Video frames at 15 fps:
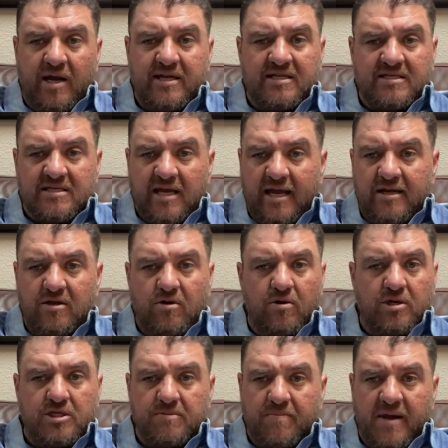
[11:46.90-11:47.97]
decide to
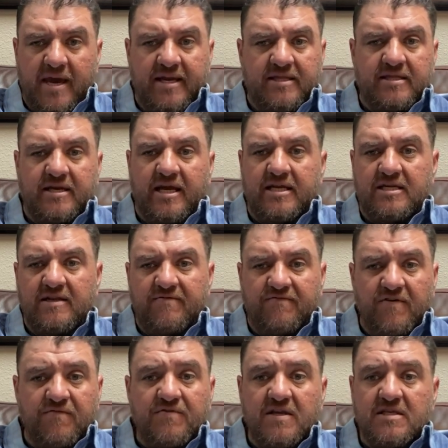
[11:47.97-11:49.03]
go to Japan in the
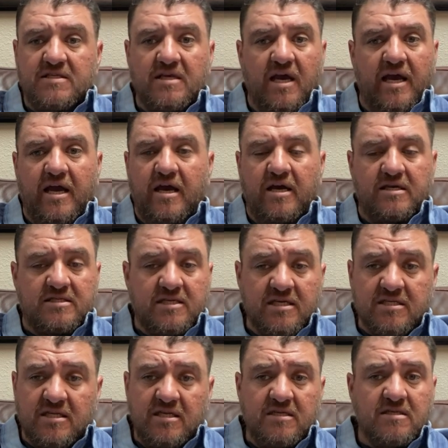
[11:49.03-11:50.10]
1950s,
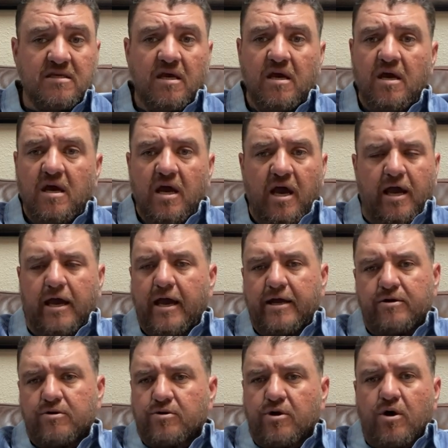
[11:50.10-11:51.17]
60s?
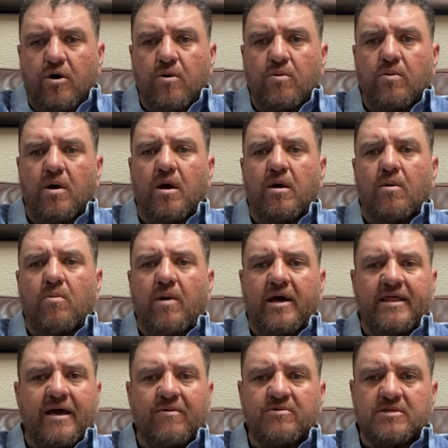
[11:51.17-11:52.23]
I don't know
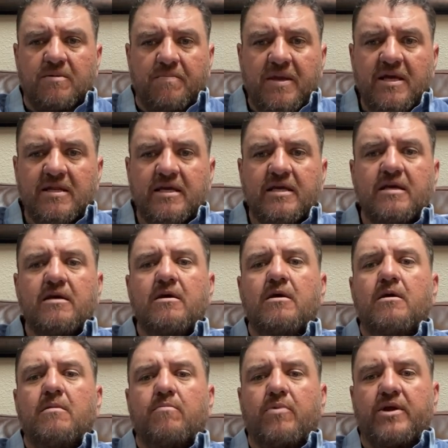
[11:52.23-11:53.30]
why that was appealing,
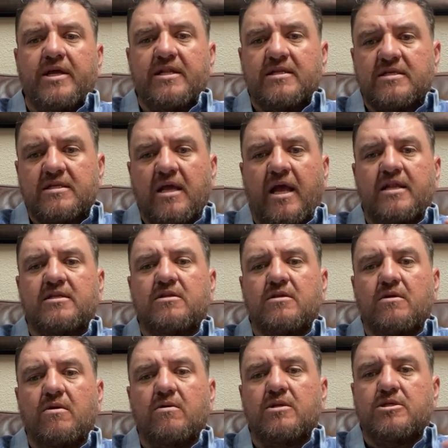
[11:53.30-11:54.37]
but he decides
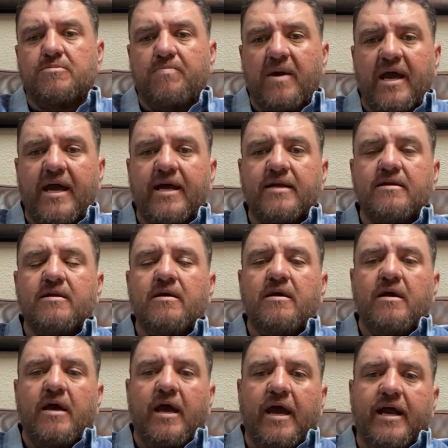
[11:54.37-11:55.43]
to go to Japan.
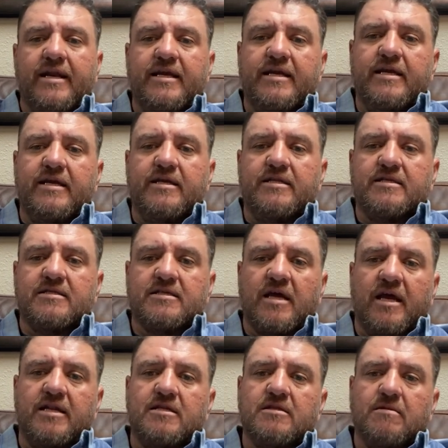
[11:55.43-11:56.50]
And he
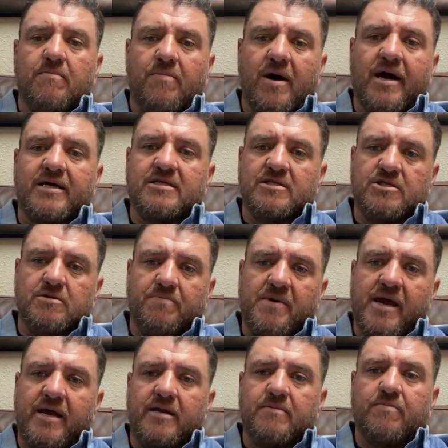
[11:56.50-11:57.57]
decides to box in
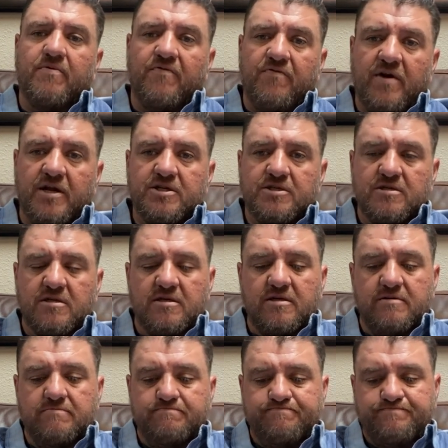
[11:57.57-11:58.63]
Japan professionally.